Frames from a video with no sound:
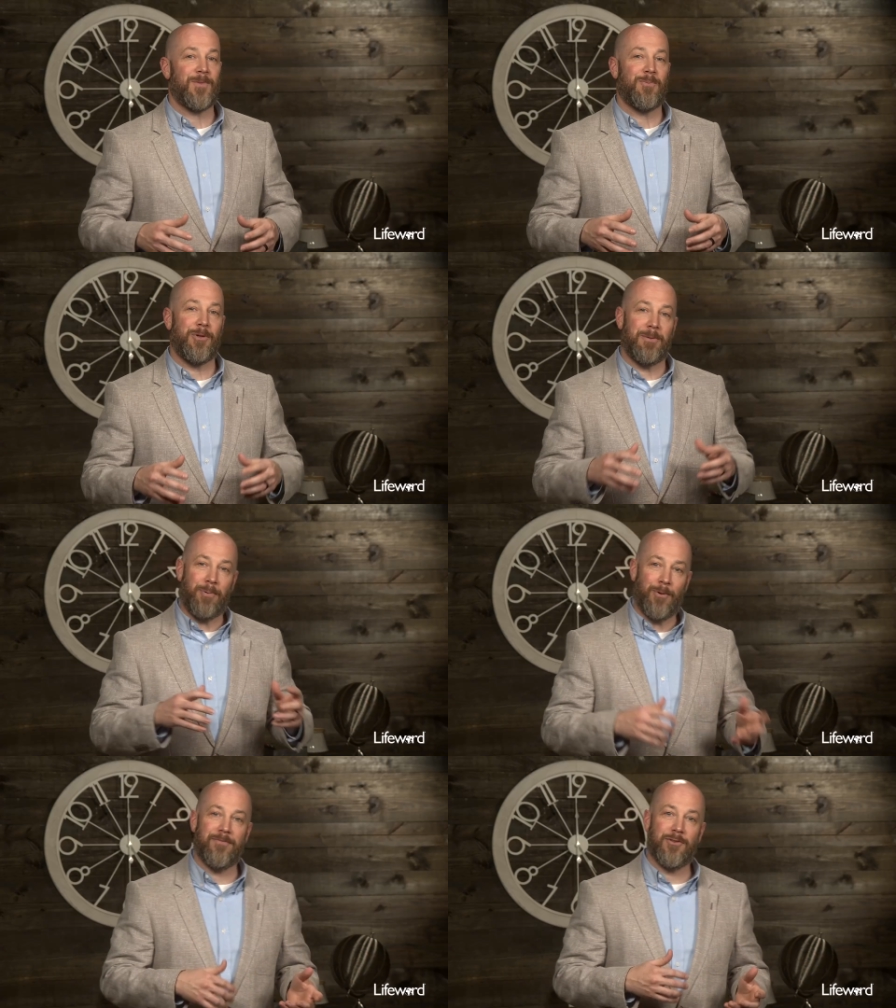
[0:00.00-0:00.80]
Well, the
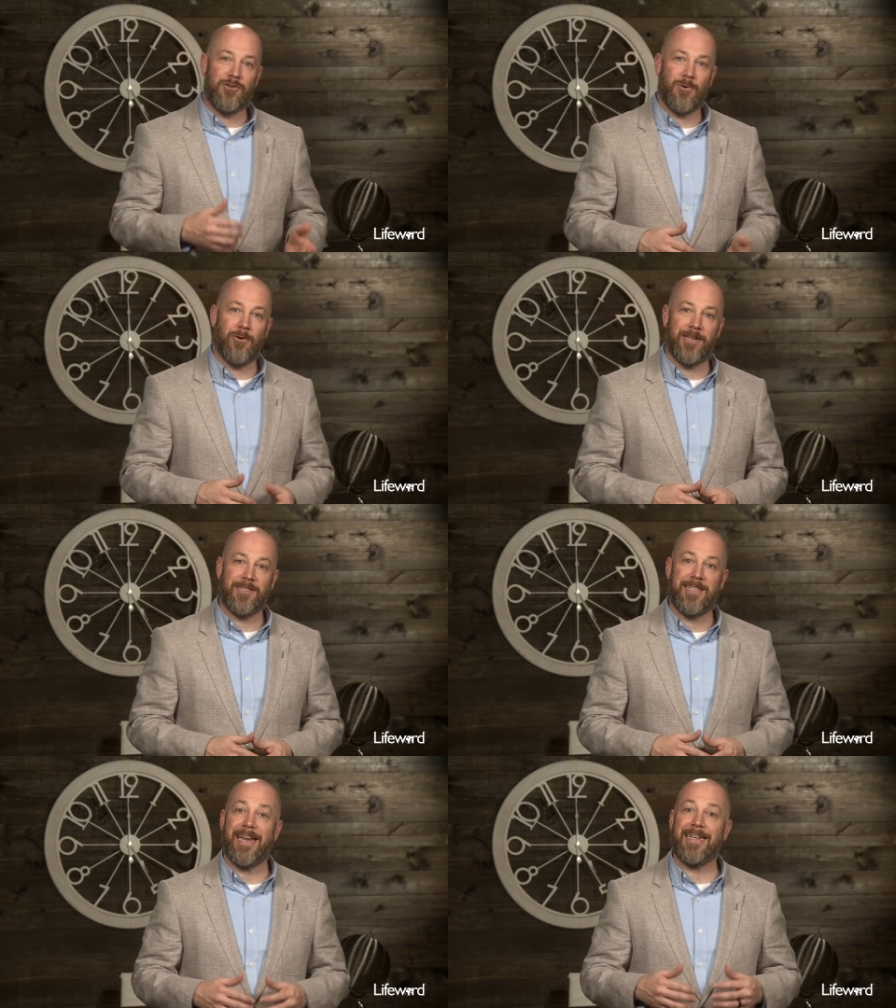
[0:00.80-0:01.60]
point of the story
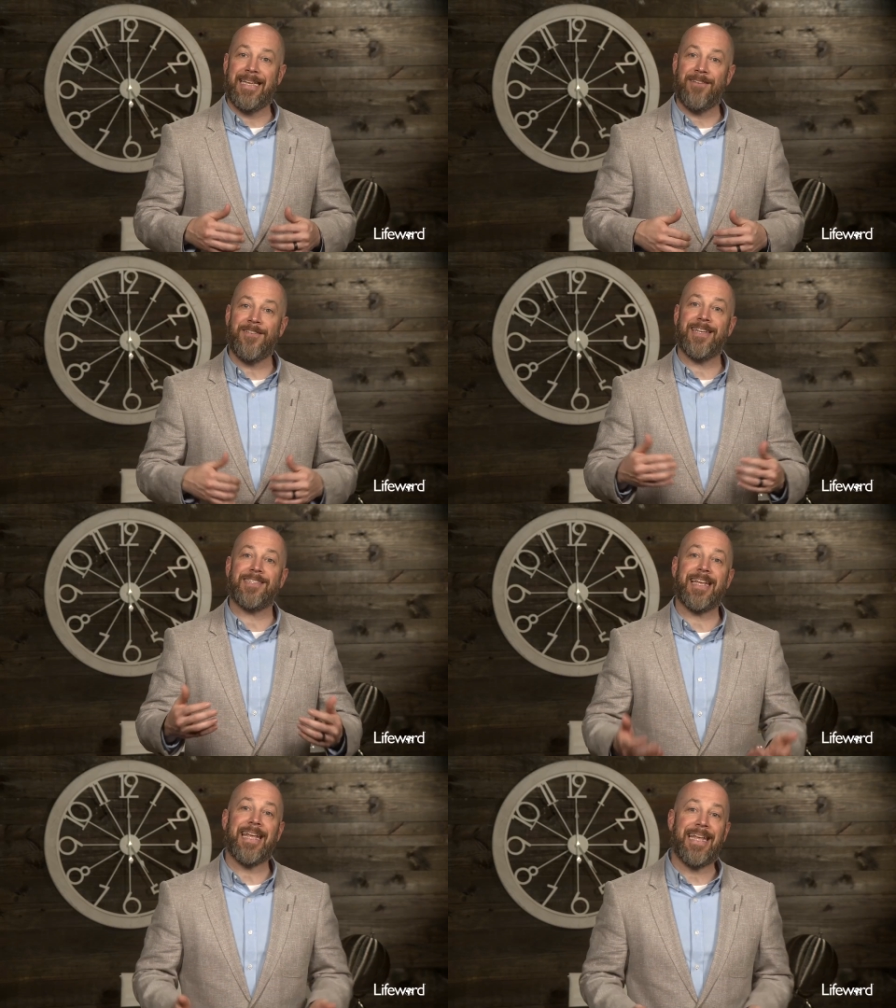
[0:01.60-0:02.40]
is that giving
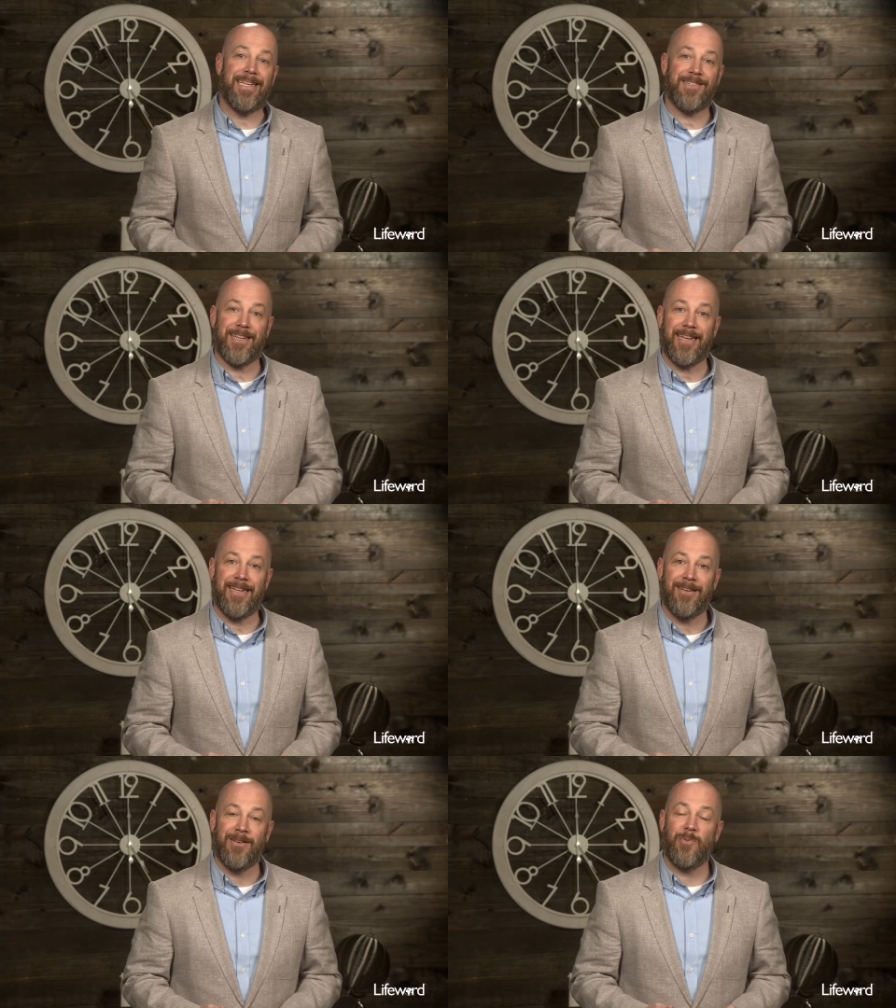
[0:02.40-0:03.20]
is easy
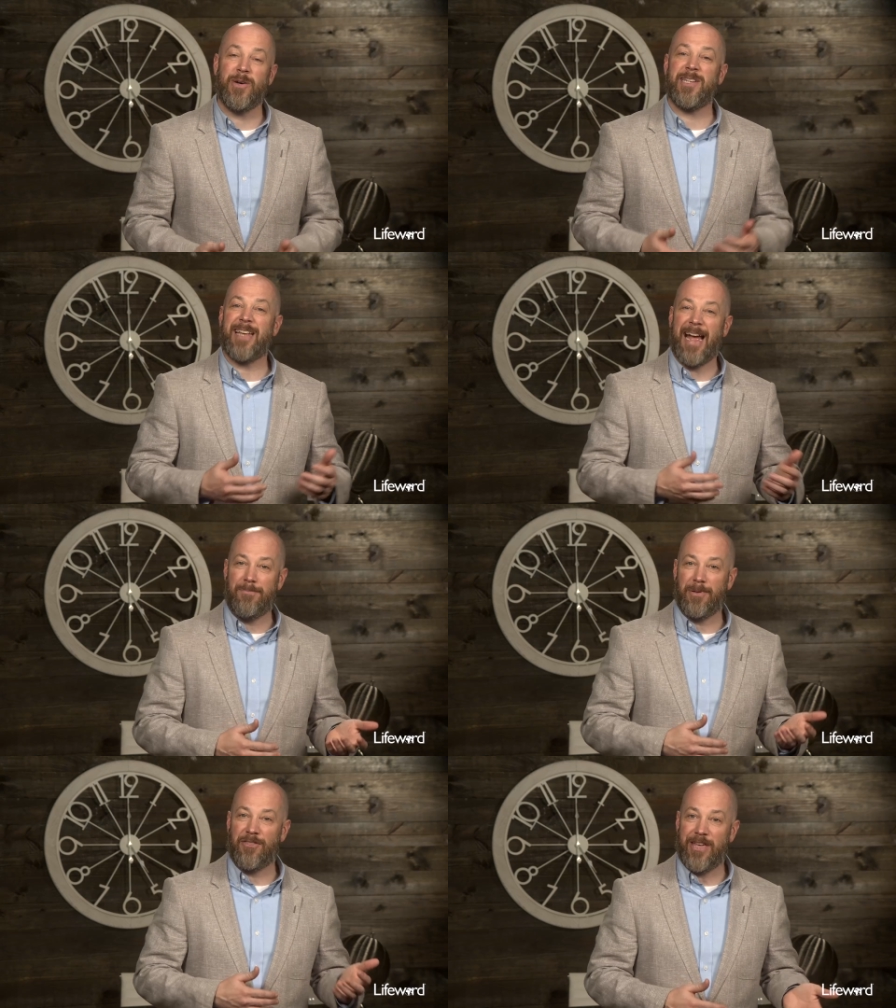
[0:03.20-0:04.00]
when it's
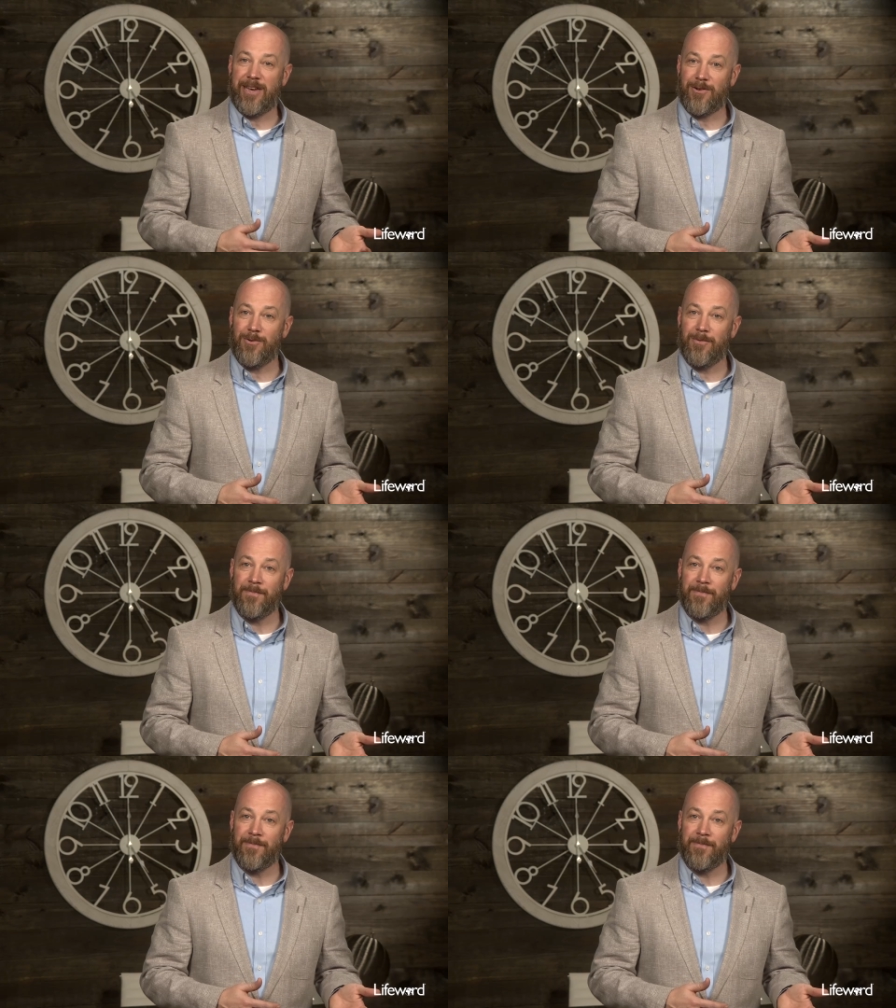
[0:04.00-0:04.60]
hypothetical.